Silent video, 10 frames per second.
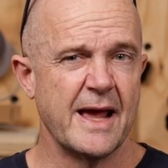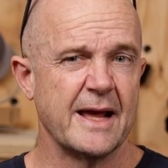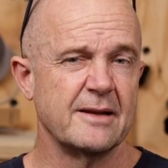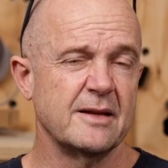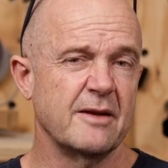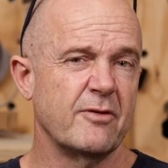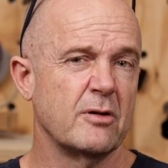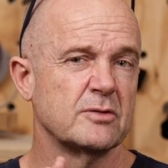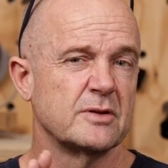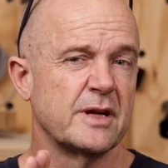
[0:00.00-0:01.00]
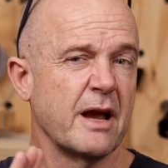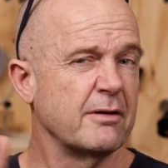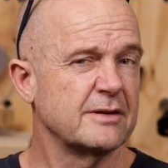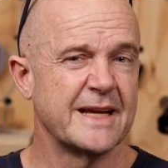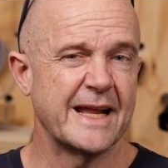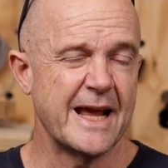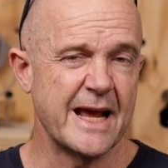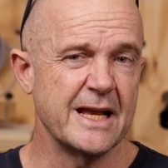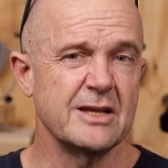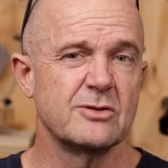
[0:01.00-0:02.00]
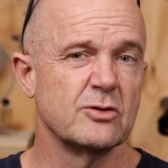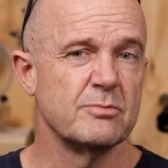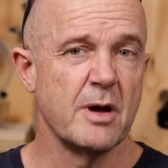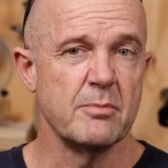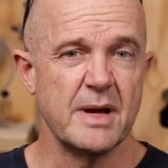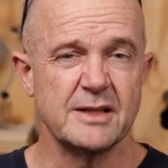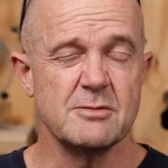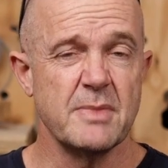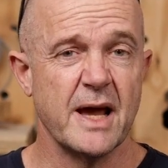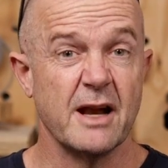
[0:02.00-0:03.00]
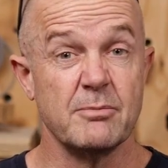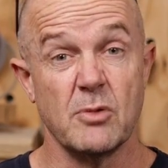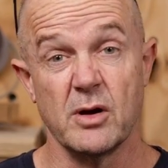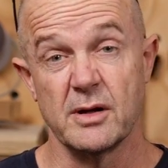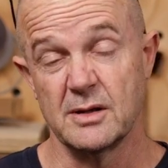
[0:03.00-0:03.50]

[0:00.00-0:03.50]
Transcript: and if I was going to get any sort of momentum out of my